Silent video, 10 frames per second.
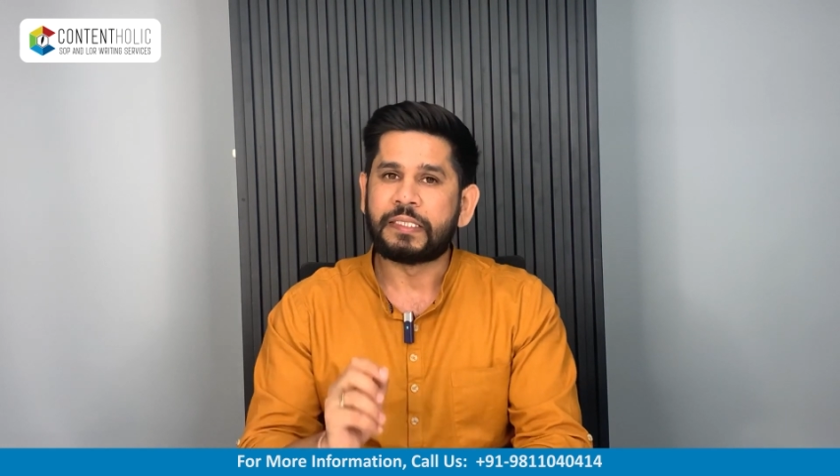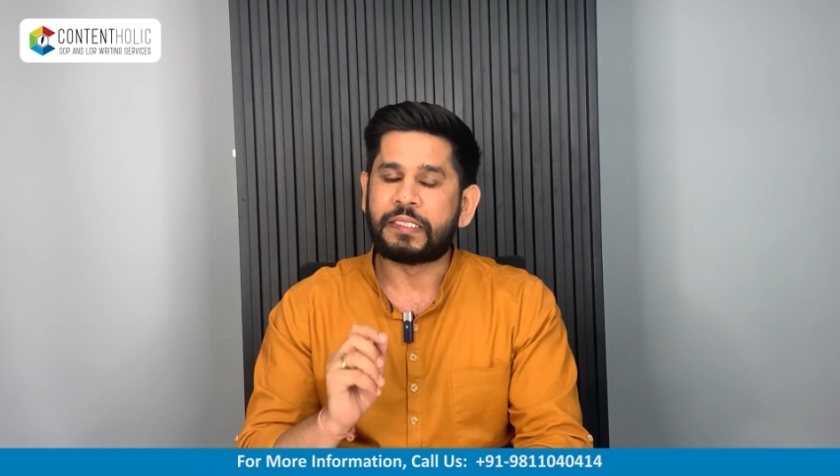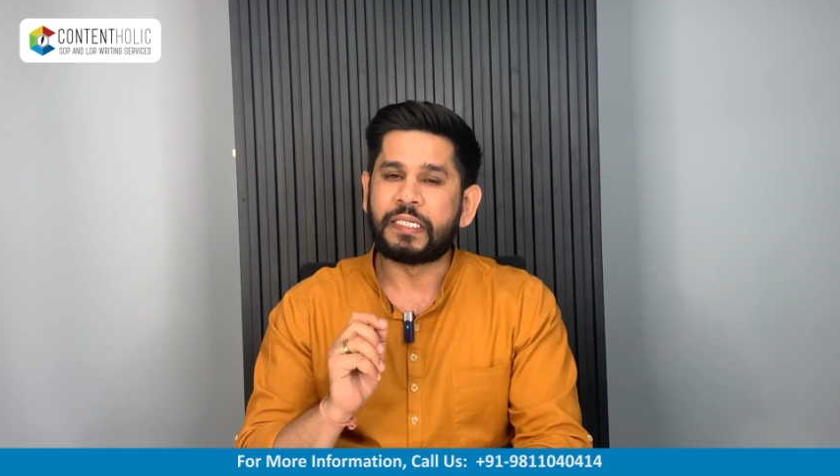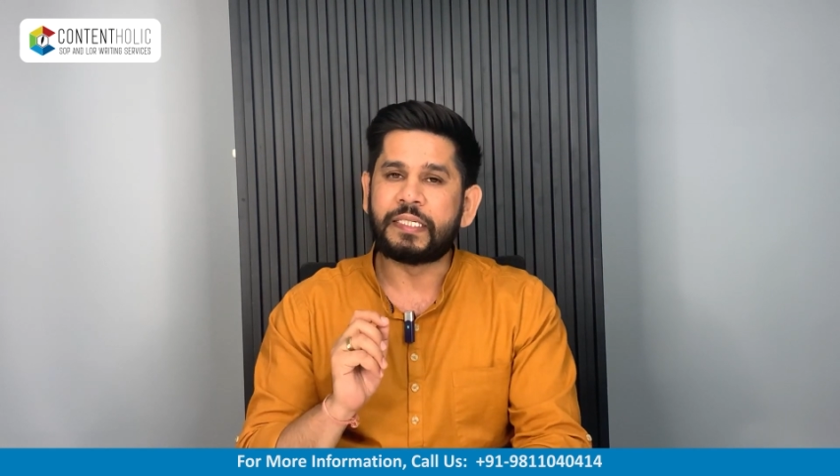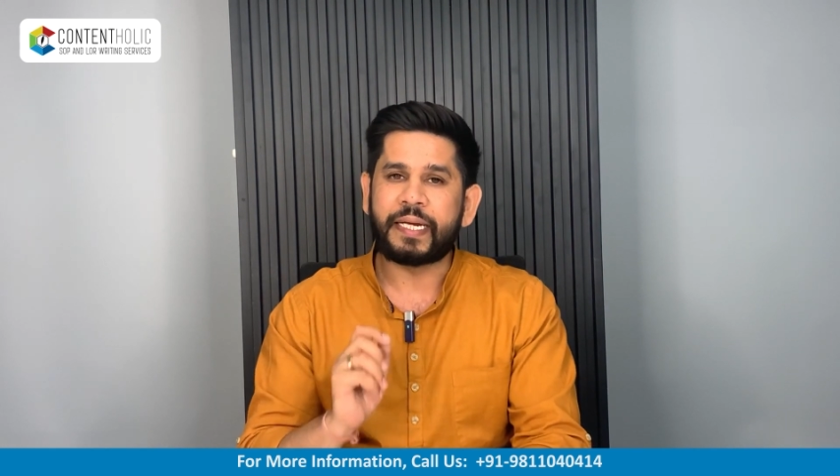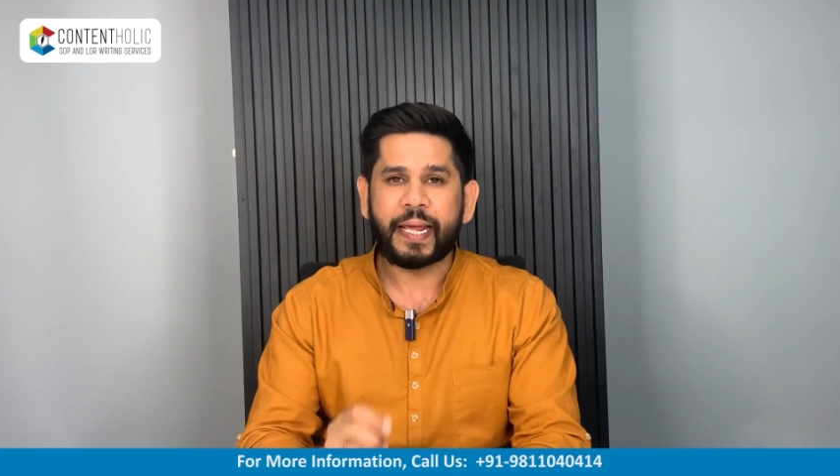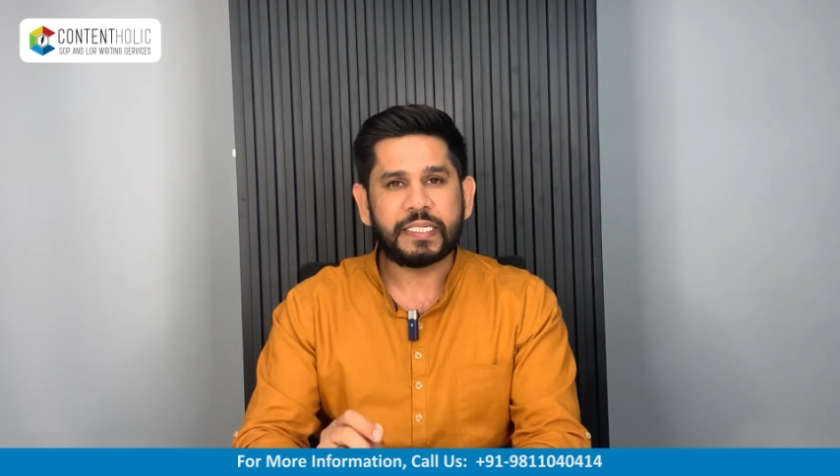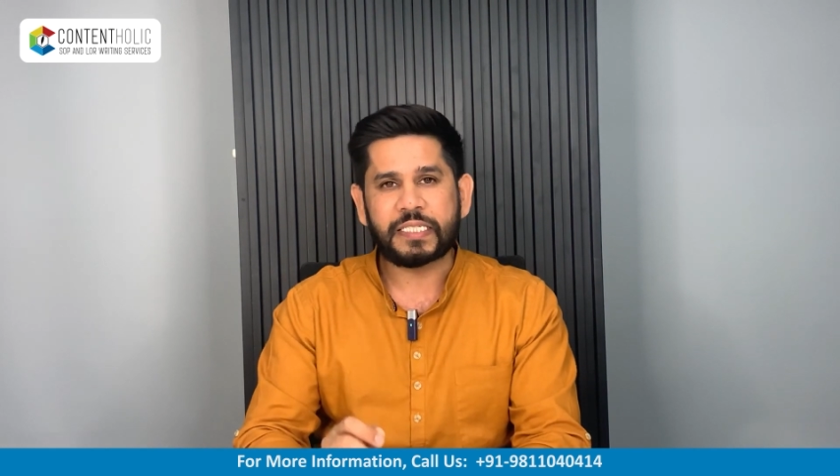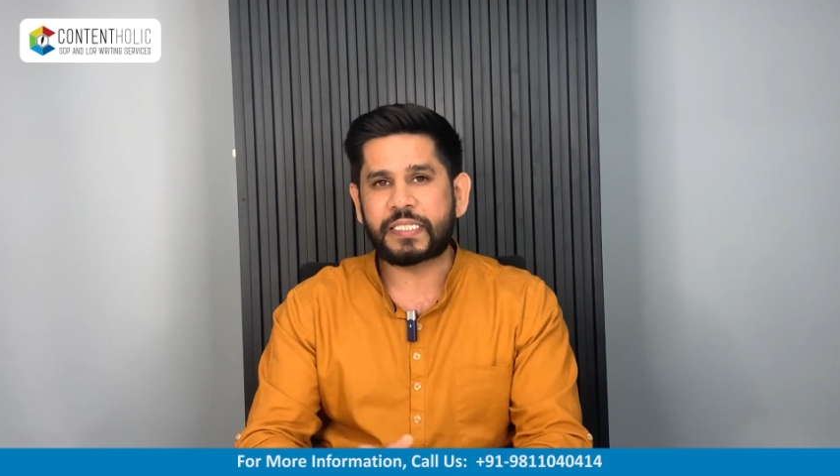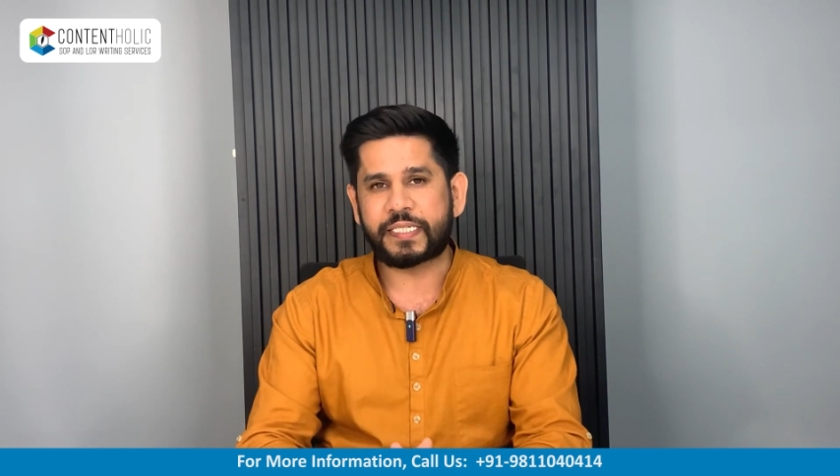The
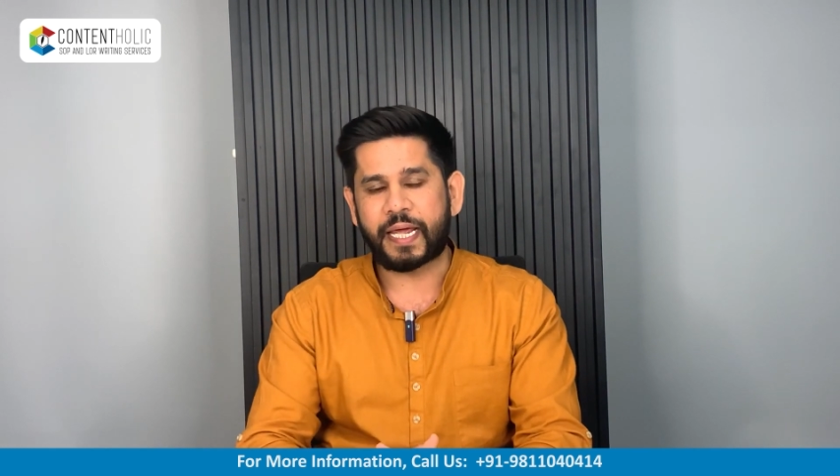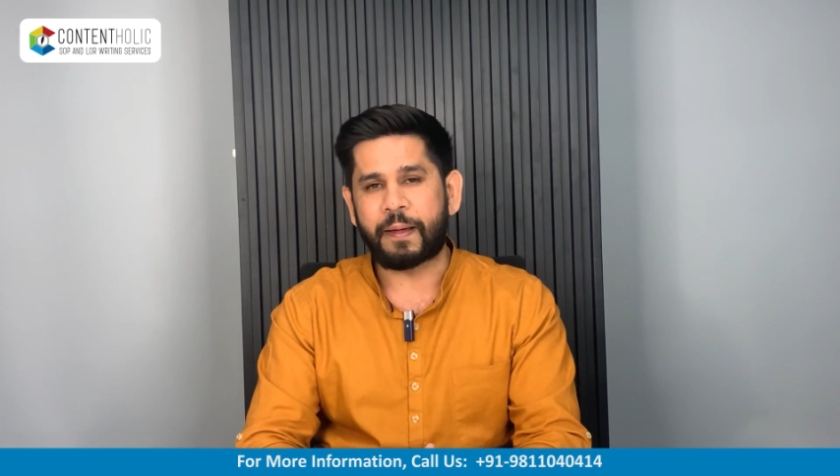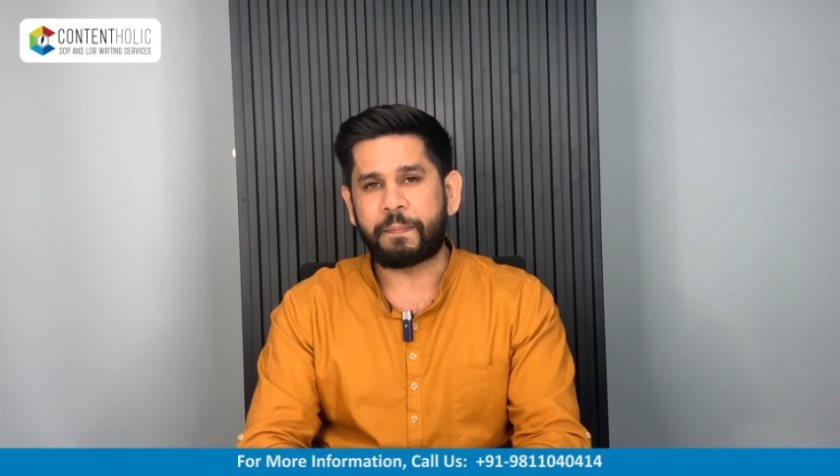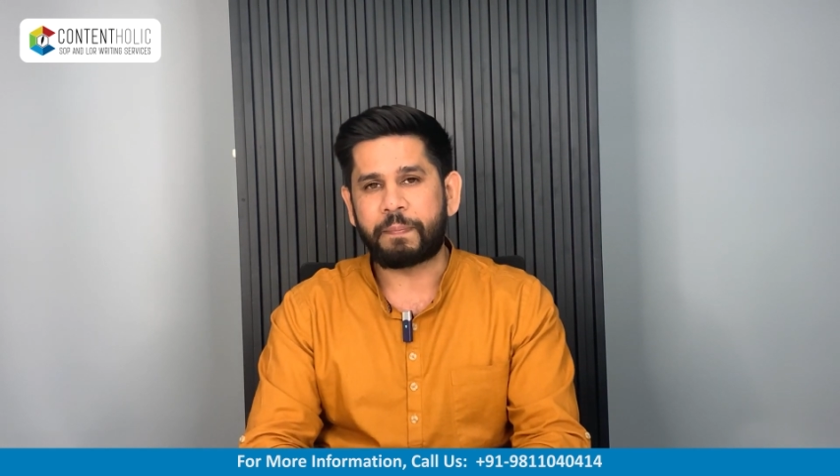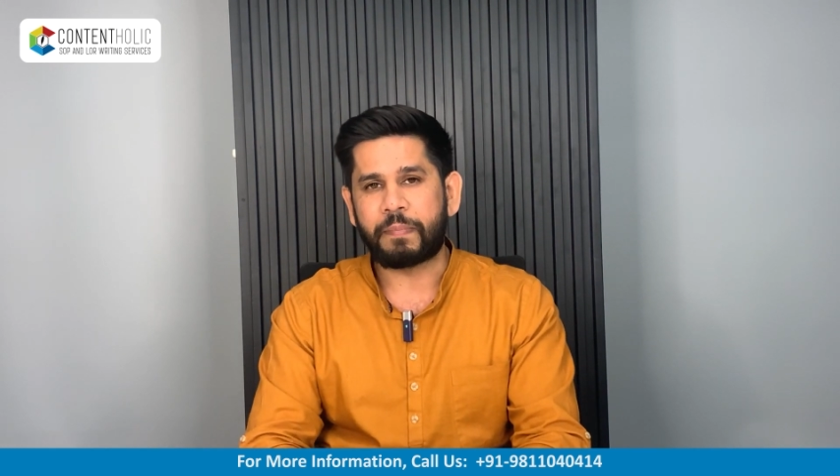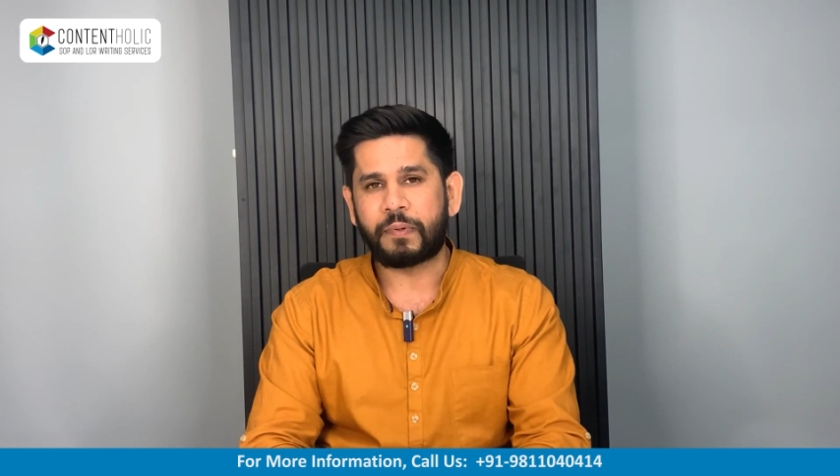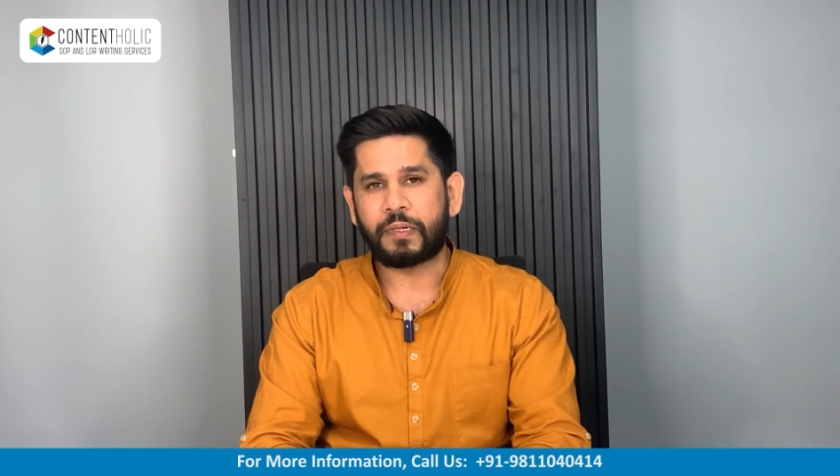next step